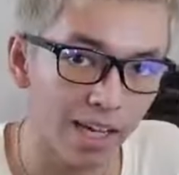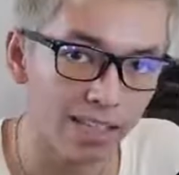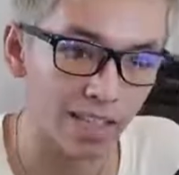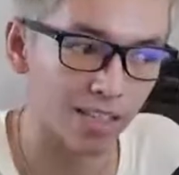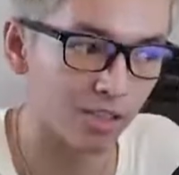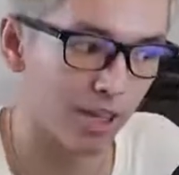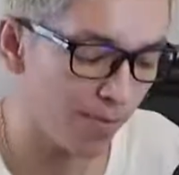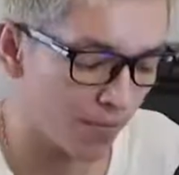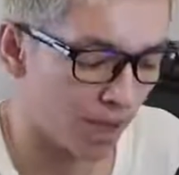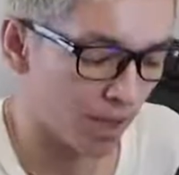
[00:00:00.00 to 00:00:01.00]
ad sets, all
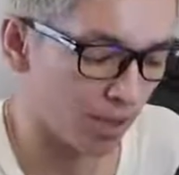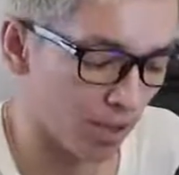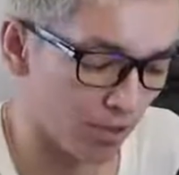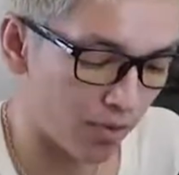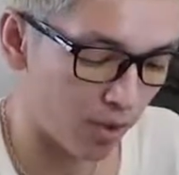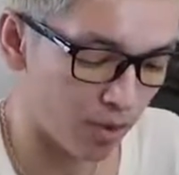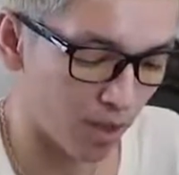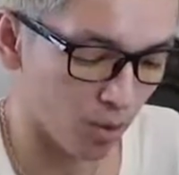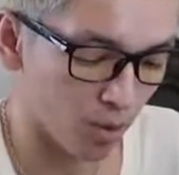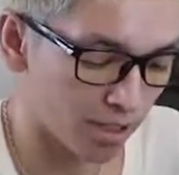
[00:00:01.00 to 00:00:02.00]
right? Then they'll find one
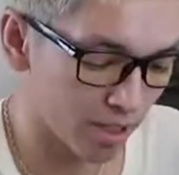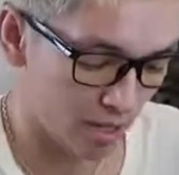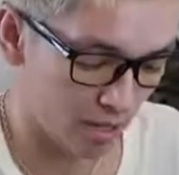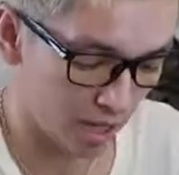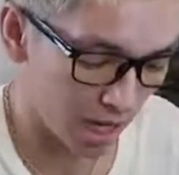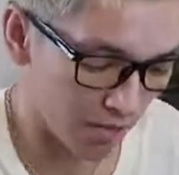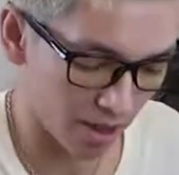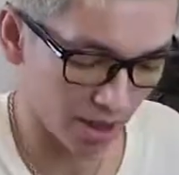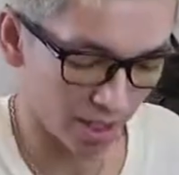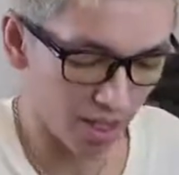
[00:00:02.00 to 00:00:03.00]
that works, cut
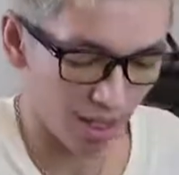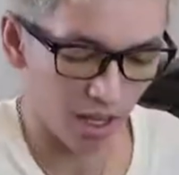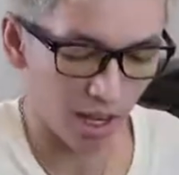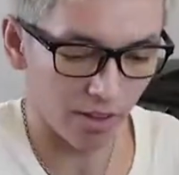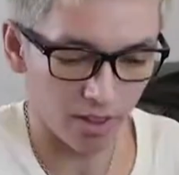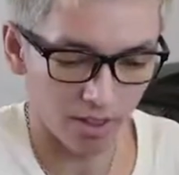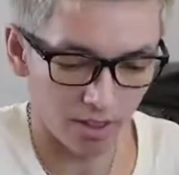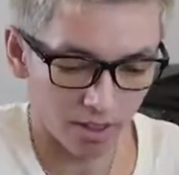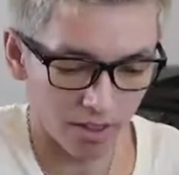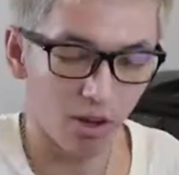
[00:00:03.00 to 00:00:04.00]
everything, and
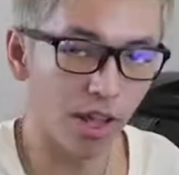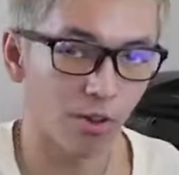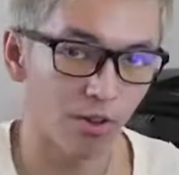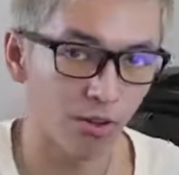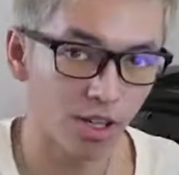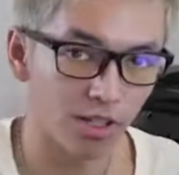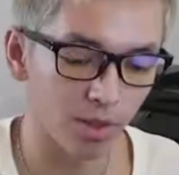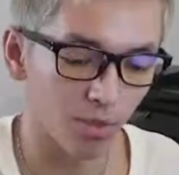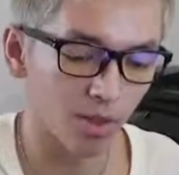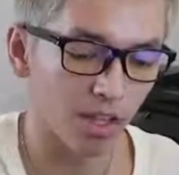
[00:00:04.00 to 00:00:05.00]
then scale that one
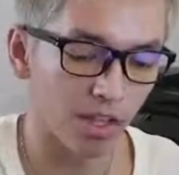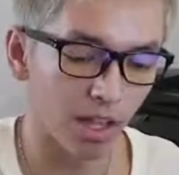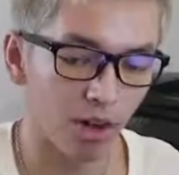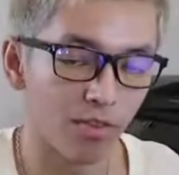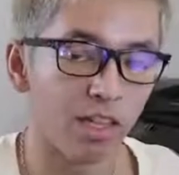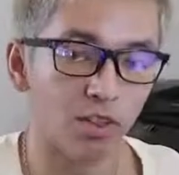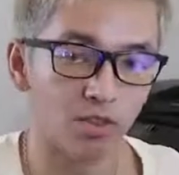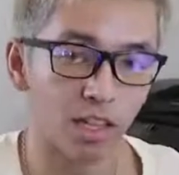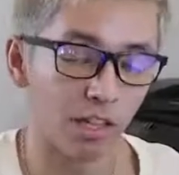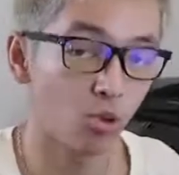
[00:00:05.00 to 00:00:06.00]
vertically, but then they don't have anything
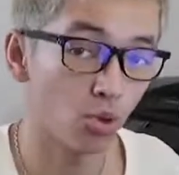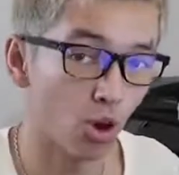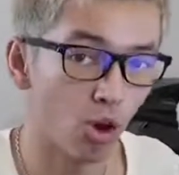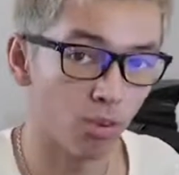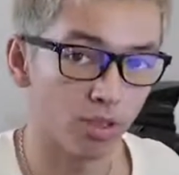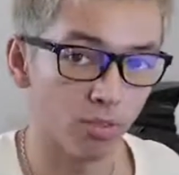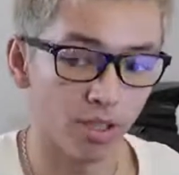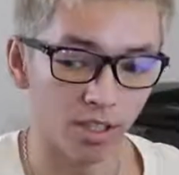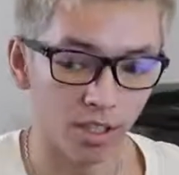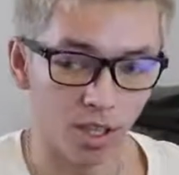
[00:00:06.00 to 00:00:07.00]
else running. Like you should always
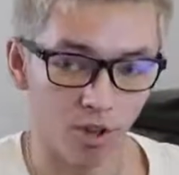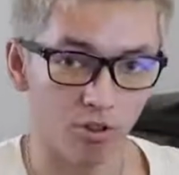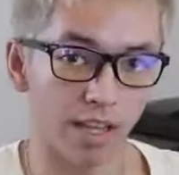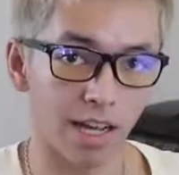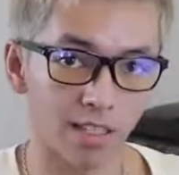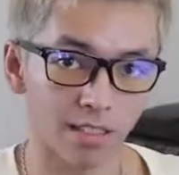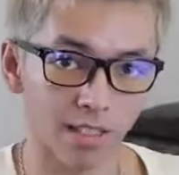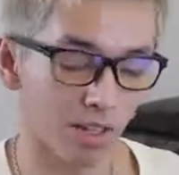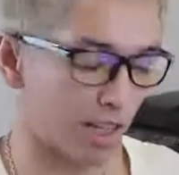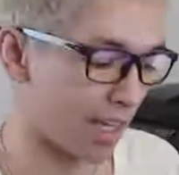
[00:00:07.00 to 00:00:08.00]
be creating ad
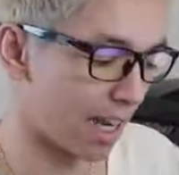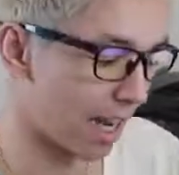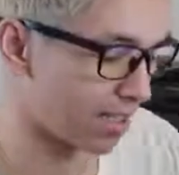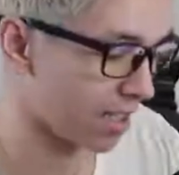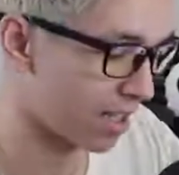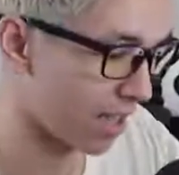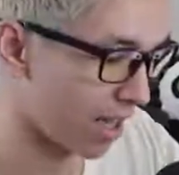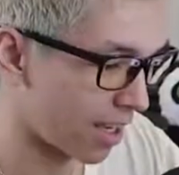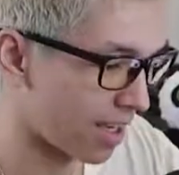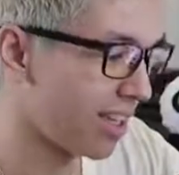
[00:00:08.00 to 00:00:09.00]
sets, right? Like an ad set a
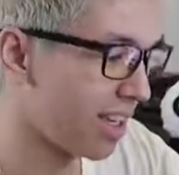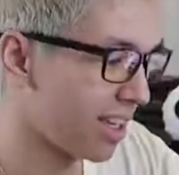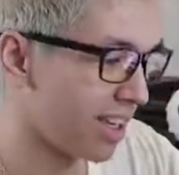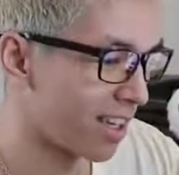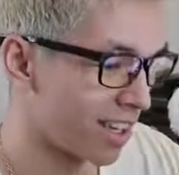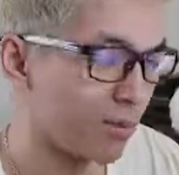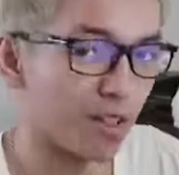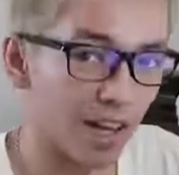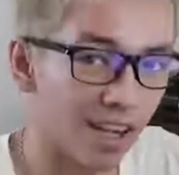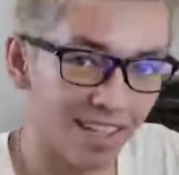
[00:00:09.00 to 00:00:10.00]
day keeps
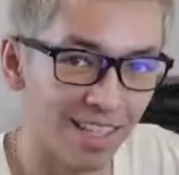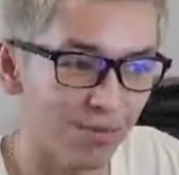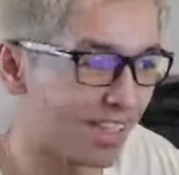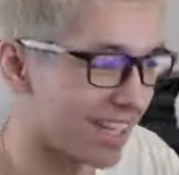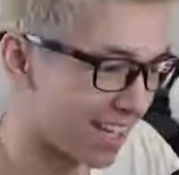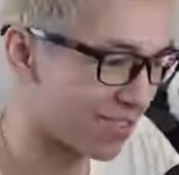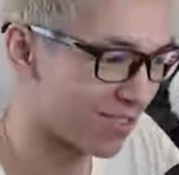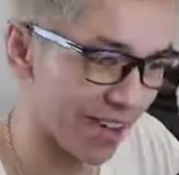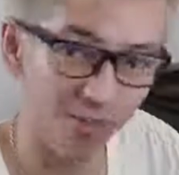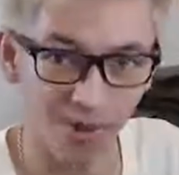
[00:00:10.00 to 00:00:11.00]
the 9 to
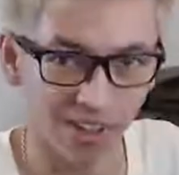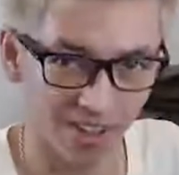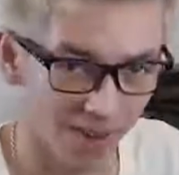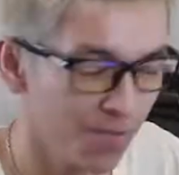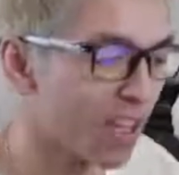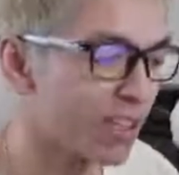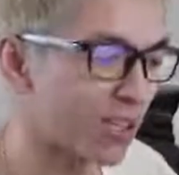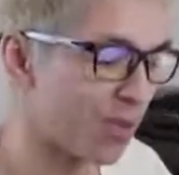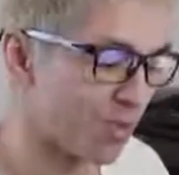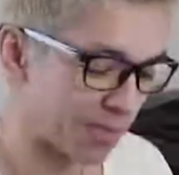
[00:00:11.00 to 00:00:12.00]
5 away, okay?
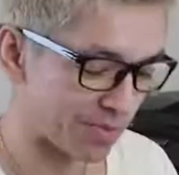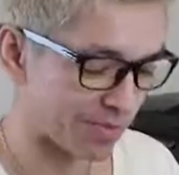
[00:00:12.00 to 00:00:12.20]
So